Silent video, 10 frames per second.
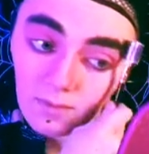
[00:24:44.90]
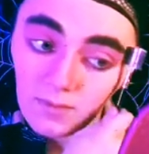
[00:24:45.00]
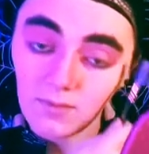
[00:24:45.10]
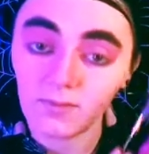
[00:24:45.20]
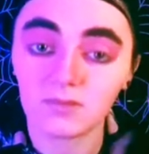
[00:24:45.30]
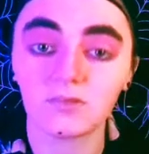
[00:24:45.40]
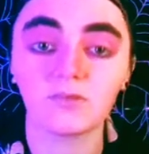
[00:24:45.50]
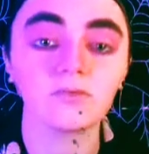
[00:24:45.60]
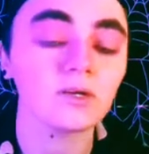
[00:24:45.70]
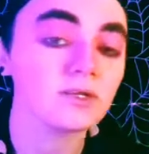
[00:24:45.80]
Just do it
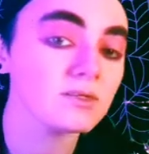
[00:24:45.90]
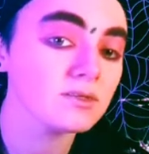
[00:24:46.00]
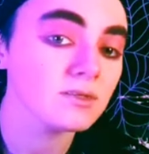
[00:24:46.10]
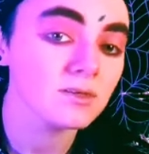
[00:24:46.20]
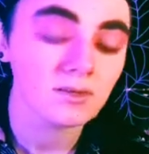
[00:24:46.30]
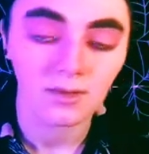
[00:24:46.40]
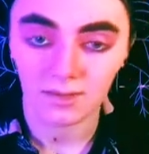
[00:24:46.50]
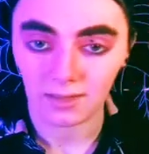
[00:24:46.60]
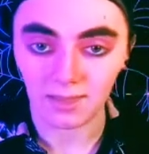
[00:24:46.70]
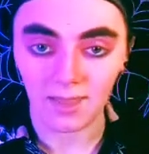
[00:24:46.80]
twice,
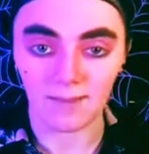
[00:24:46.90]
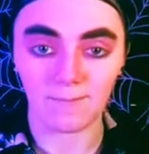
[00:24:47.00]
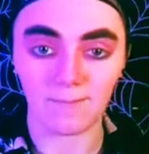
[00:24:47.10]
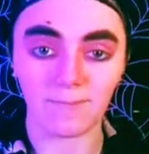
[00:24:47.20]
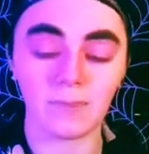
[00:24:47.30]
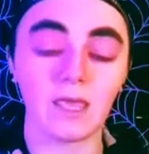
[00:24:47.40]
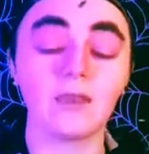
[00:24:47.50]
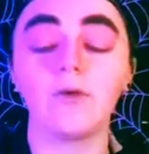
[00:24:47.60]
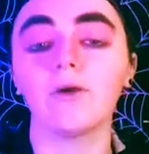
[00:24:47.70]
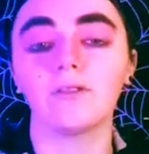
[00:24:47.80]
like that. I
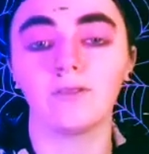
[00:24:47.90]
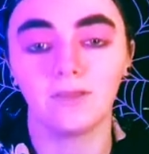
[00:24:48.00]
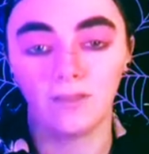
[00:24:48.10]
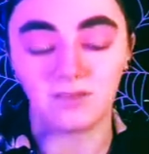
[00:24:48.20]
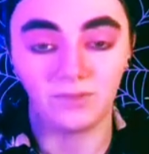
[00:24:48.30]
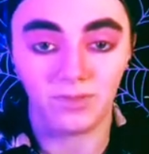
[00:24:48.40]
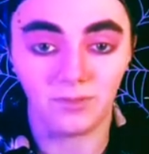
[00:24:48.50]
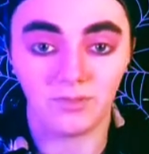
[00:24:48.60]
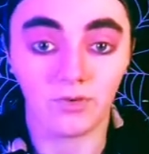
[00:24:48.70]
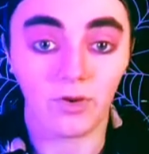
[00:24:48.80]
know it looks really
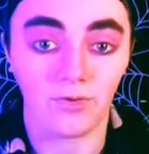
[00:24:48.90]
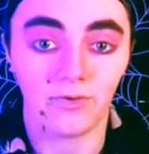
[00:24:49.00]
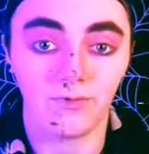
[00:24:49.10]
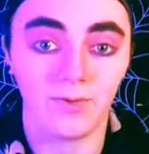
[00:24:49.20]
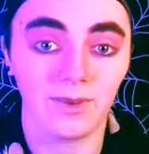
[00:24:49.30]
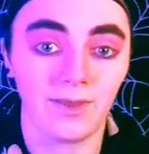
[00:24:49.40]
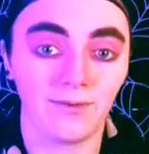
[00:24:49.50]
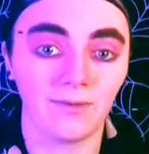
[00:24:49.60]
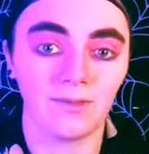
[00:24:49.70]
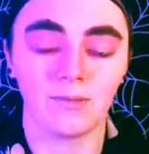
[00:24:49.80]
dark right now,
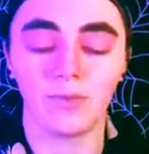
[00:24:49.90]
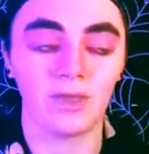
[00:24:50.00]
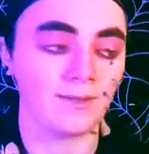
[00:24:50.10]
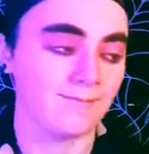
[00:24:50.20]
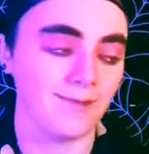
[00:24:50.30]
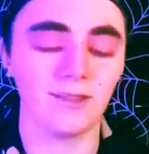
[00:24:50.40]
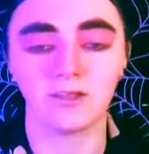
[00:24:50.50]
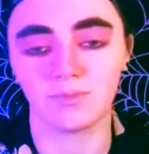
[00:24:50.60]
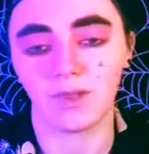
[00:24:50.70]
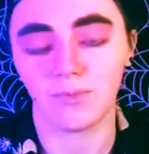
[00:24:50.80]
but it looks
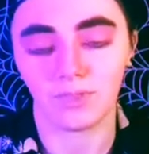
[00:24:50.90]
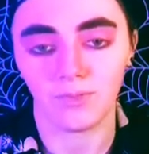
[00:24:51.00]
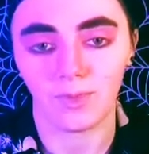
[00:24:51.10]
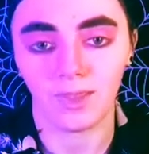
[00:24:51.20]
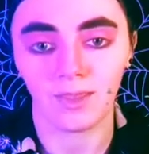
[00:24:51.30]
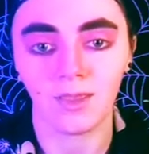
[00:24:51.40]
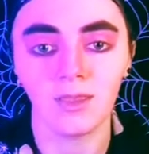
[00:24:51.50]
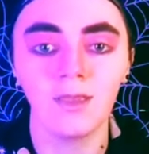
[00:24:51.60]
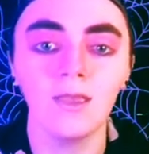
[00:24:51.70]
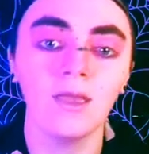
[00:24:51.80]
better with the wig.
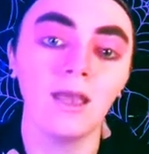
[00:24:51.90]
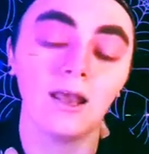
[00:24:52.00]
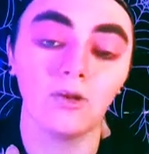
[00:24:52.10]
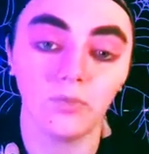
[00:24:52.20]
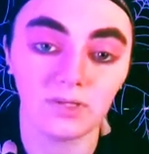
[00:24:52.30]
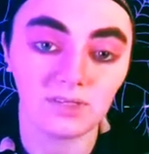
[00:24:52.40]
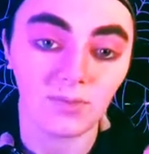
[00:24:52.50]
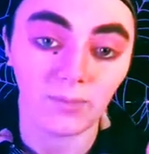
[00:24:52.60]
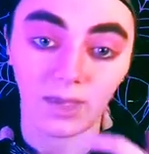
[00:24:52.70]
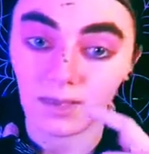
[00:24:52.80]
And the reason my
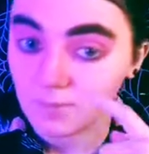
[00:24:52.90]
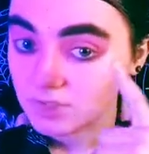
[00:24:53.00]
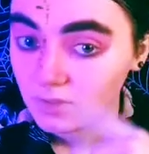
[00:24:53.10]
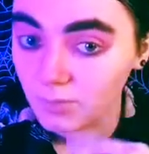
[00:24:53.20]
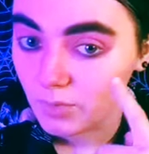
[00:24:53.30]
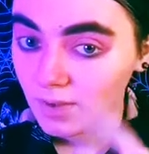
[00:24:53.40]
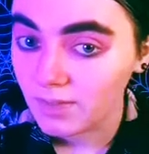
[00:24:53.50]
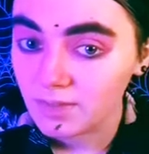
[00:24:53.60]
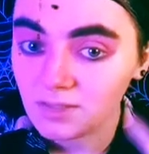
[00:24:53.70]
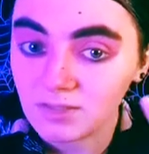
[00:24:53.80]
makeup is so bright like
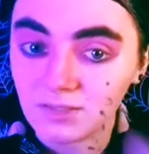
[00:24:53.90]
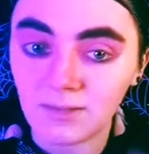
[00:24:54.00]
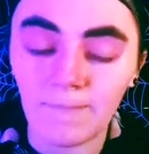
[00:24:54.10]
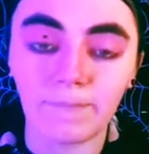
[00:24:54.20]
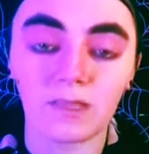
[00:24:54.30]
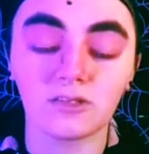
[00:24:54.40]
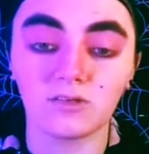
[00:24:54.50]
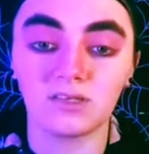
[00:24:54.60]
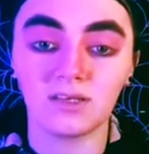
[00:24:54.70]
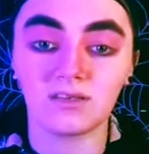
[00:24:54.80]
this, because on
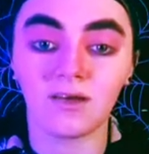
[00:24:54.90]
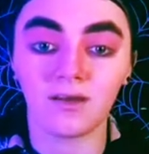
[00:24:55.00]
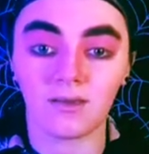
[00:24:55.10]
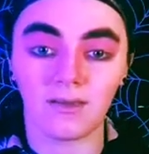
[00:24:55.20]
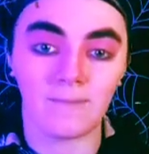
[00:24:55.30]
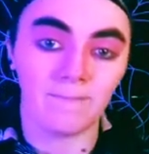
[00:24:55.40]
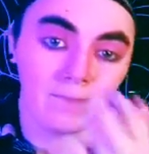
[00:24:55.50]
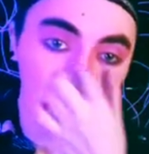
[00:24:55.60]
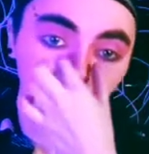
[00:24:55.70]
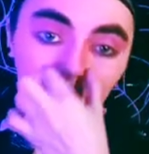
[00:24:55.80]
TikTok,
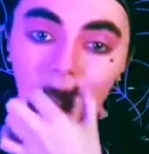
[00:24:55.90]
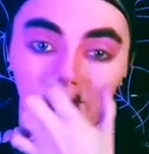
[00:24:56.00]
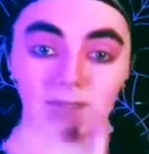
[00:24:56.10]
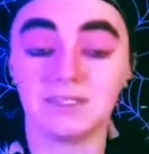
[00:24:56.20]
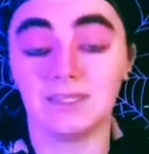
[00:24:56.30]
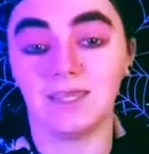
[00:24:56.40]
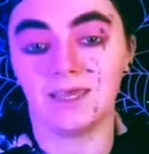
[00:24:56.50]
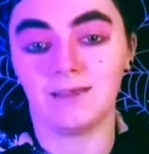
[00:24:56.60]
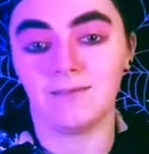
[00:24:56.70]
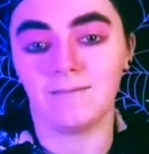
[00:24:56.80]
you can't really see that.
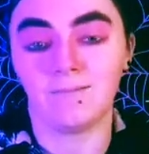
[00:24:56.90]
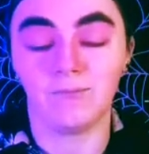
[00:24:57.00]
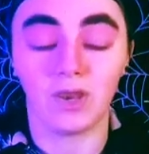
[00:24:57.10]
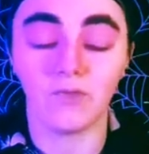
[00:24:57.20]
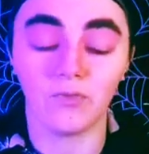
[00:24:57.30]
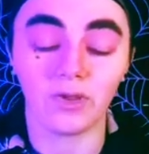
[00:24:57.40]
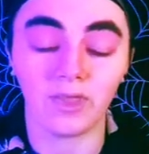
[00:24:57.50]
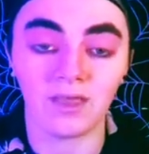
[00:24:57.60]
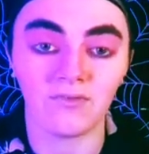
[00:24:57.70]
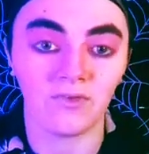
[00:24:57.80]
But in real
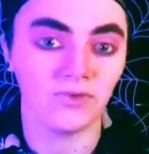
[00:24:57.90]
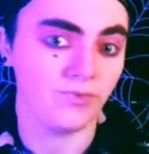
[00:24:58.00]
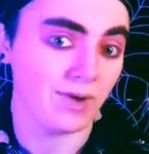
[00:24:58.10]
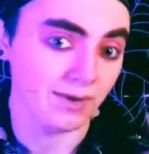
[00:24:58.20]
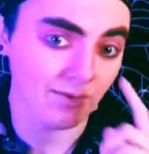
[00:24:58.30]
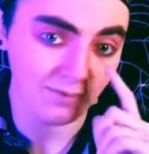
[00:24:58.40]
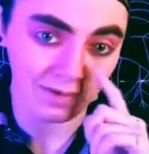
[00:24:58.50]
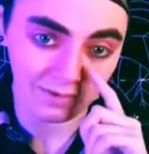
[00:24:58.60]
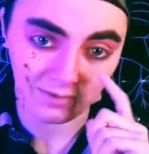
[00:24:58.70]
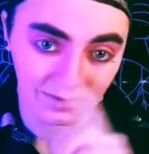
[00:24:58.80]
life, you might not want to
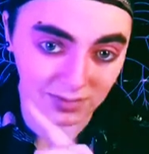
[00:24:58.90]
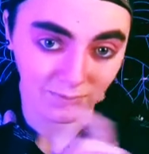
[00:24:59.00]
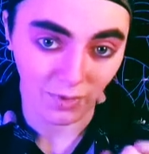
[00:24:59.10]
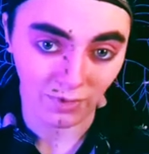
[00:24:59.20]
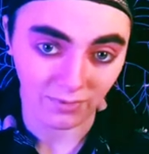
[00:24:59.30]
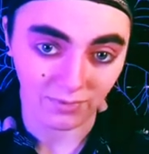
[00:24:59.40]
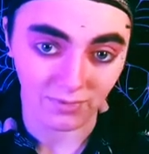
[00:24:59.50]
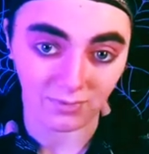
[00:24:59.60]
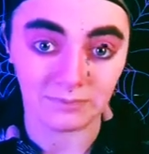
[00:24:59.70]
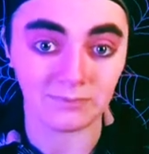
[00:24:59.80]
do this part.
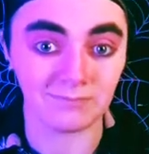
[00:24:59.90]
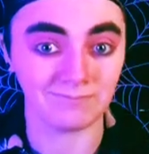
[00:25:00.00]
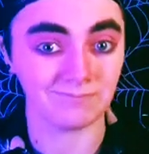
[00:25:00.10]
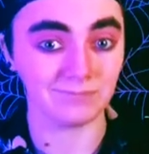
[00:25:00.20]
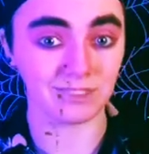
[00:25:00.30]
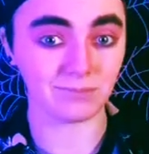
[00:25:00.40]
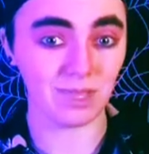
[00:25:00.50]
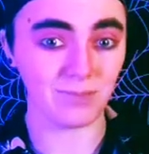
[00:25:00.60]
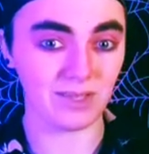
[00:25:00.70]
Just maybe.